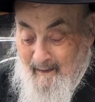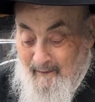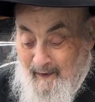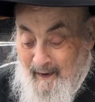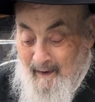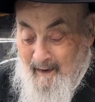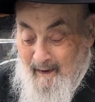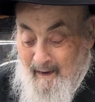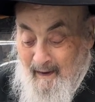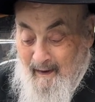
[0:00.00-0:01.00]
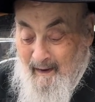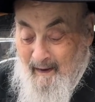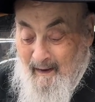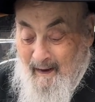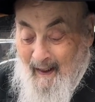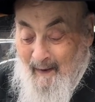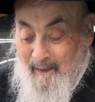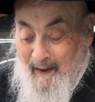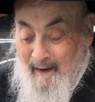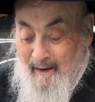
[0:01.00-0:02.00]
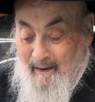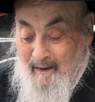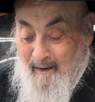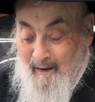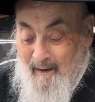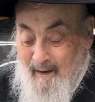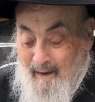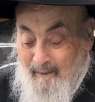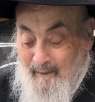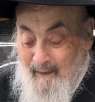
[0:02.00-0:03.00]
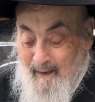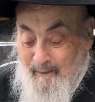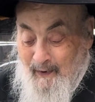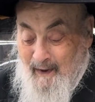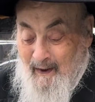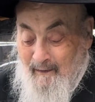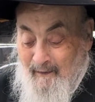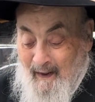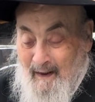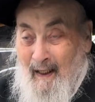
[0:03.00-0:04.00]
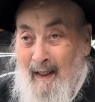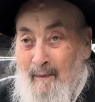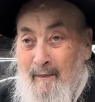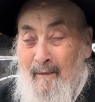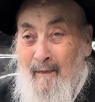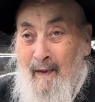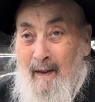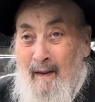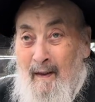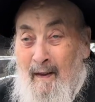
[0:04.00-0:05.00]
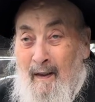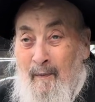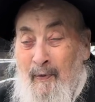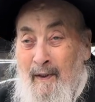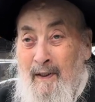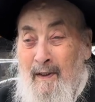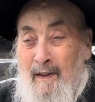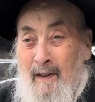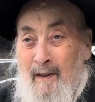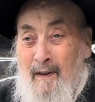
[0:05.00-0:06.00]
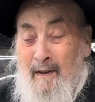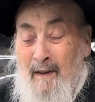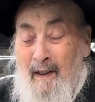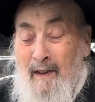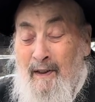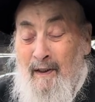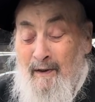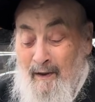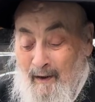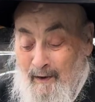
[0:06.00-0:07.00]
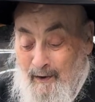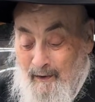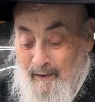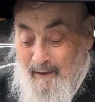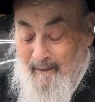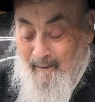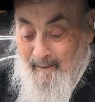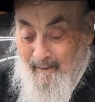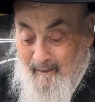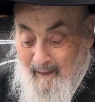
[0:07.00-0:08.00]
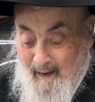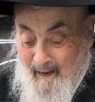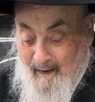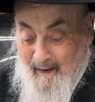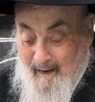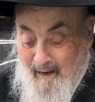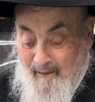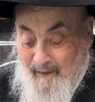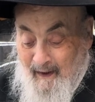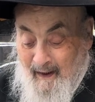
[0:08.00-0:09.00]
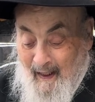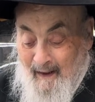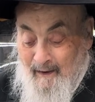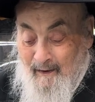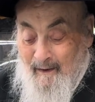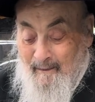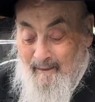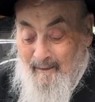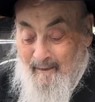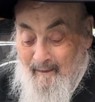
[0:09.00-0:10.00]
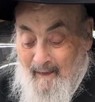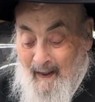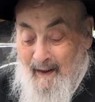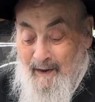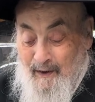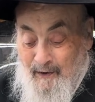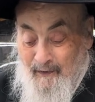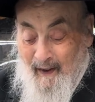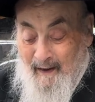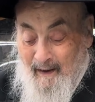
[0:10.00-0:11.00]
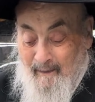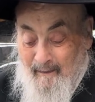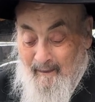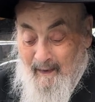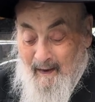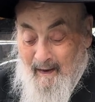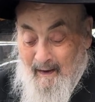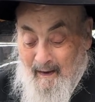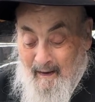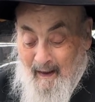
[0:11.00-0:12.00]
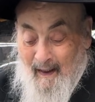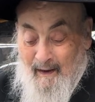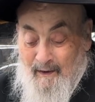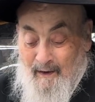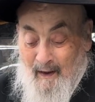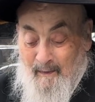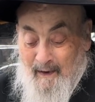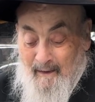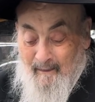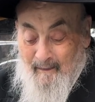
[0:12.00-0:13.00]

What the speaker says: The Yilamed Adam Bonav Haktanim. A person should teach his young children, V'yechanchon, and he should train them, L'anis Amen.